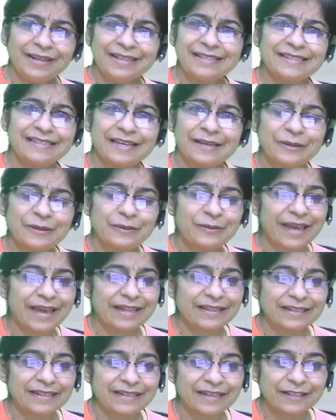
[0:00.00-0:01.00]
take a look
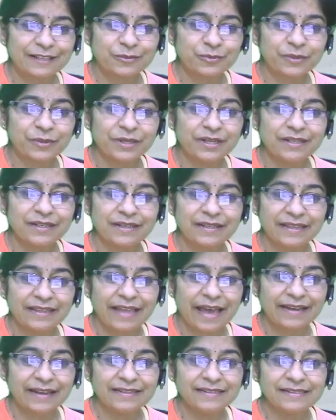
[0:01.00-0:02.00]
at the next word,
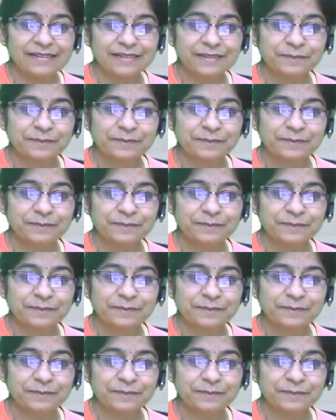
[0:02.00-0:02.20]
that is